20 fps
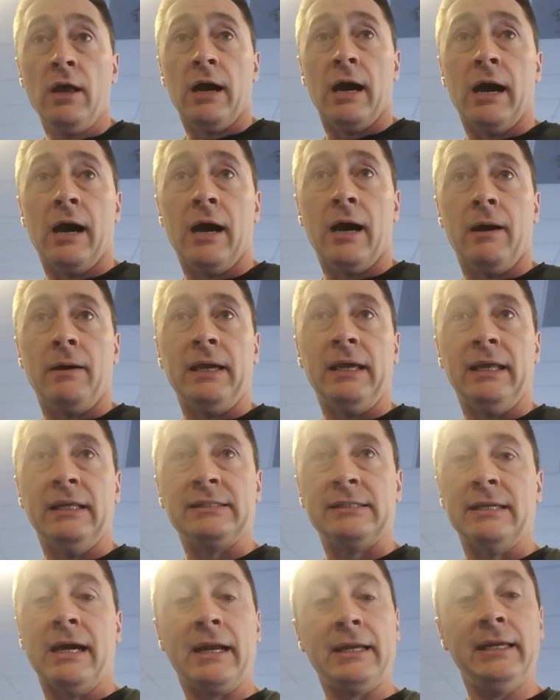
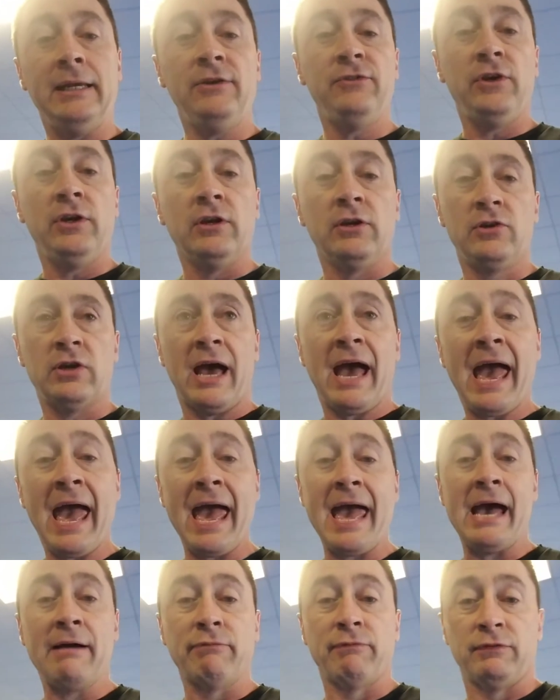It's not easy to
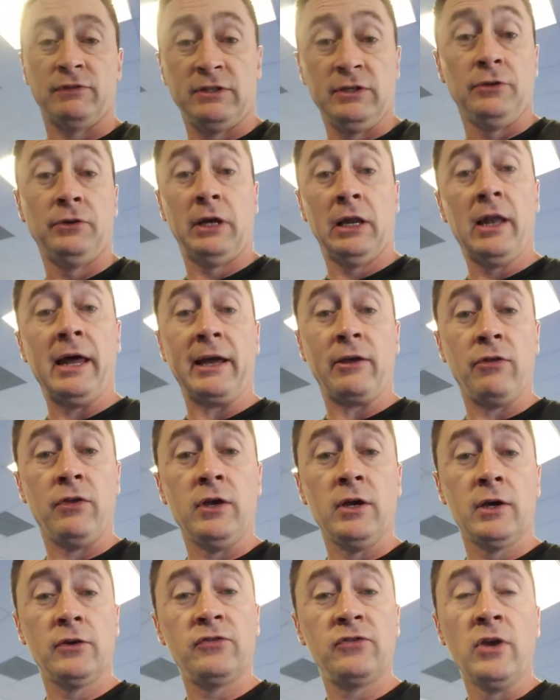have a facility like
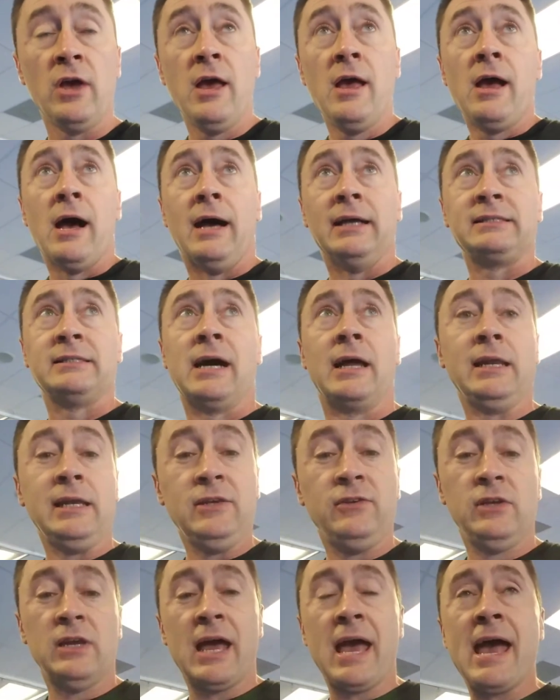this. It's not
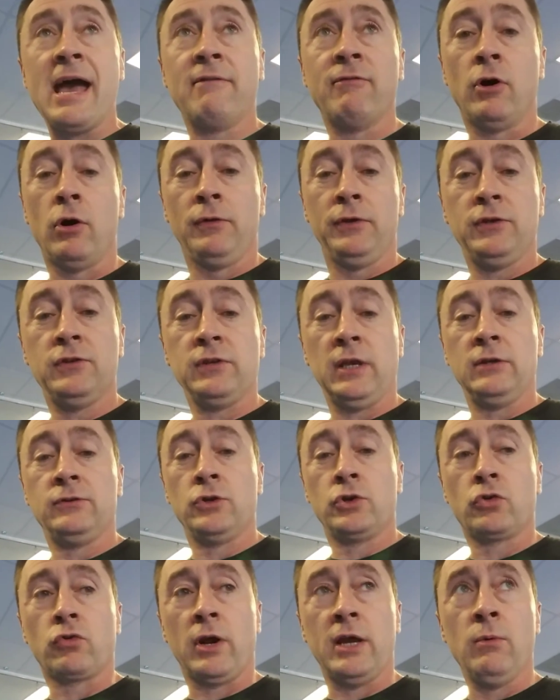easy to have all these things
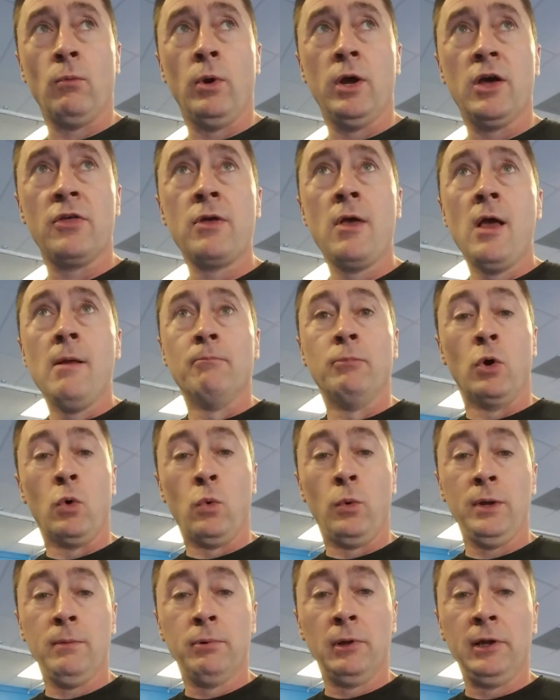to train with, but
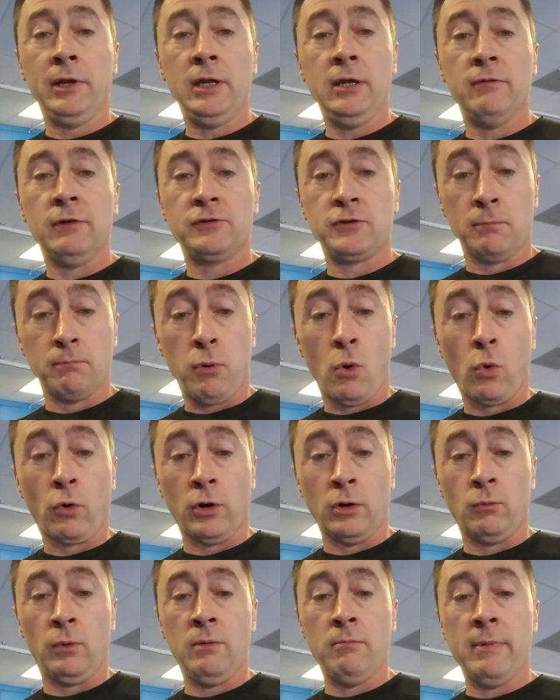we believe it's
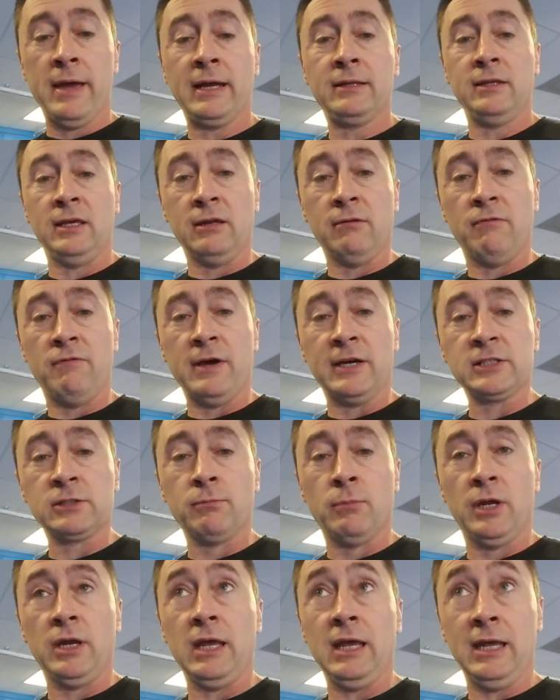important. We make the
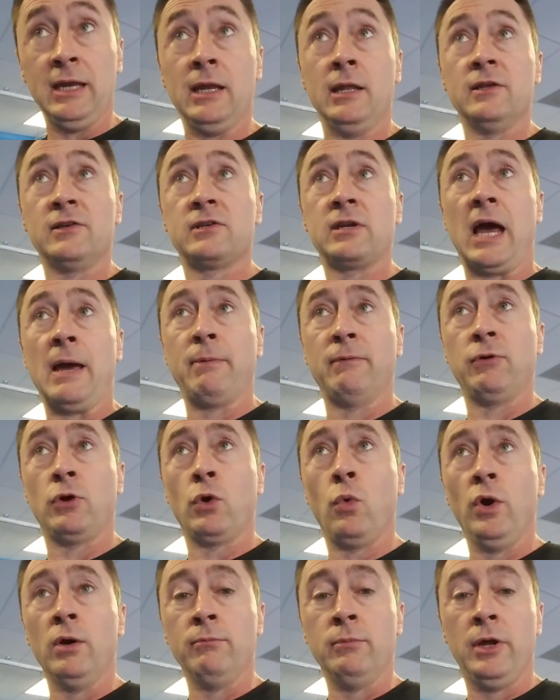investment in this type of
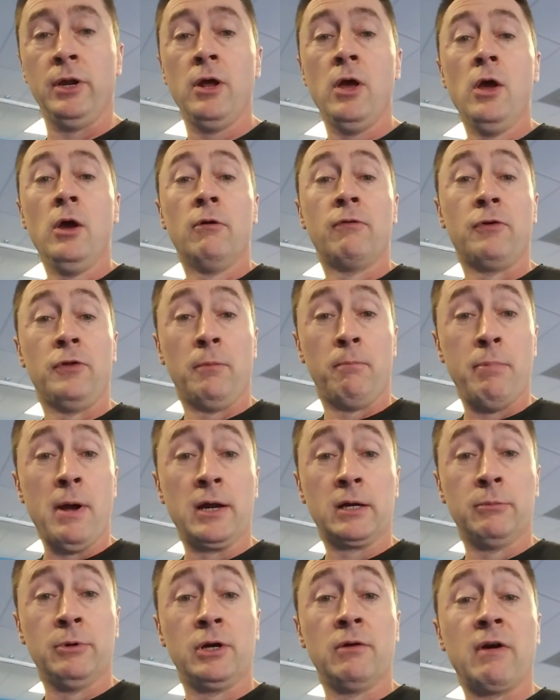equipment for the
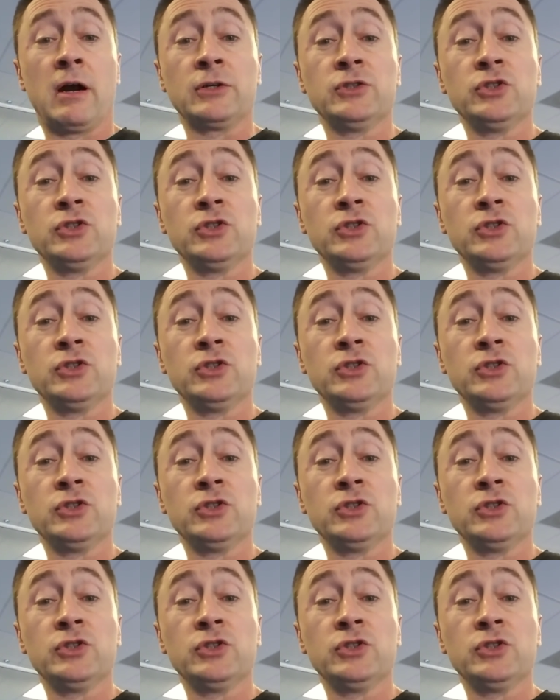betterment of our